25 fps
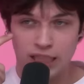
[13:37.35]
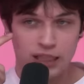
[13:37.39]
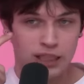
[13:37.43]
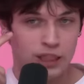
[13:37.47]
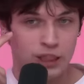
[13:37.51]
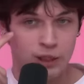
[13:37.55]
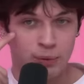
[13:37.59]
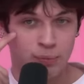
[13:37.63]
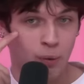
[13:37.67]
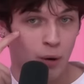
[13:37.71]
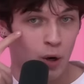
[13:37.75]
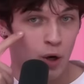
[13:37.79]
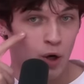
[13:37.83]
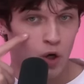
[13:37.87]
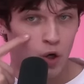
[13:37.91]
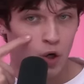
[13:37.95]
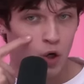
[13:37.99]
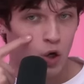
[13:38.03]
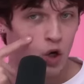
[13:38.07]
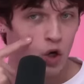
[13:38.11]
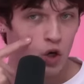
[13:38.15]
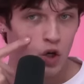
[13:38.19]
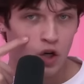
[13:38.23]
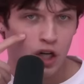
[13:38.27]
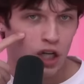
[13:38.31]

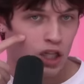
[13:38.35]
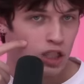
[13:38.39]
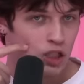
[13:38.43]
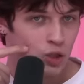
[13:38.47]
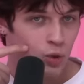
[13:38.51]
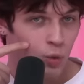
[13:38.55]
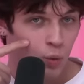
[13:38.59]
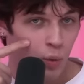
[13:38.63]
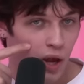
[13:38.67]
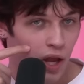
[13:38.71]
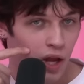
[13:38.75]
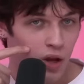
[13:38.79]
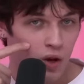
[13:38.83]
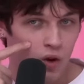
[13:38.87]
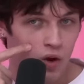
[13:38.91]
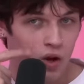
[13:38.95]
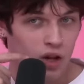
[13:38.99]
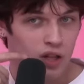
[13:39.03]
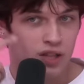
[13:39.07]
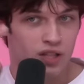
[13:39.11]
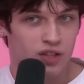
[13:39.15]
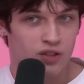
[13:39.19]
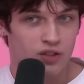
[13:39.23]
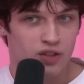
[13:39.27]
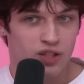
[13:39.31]
sparkle or like a twinkle
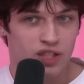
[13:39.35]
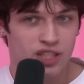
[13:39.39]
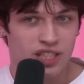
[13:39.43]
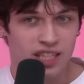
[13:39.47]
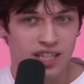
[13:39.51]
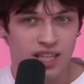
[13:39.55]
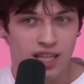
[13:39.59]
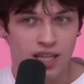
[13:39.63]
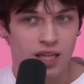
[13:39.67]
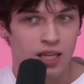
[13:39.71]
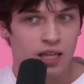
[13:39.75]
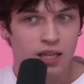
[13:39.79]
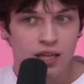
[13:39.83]
on their cheek.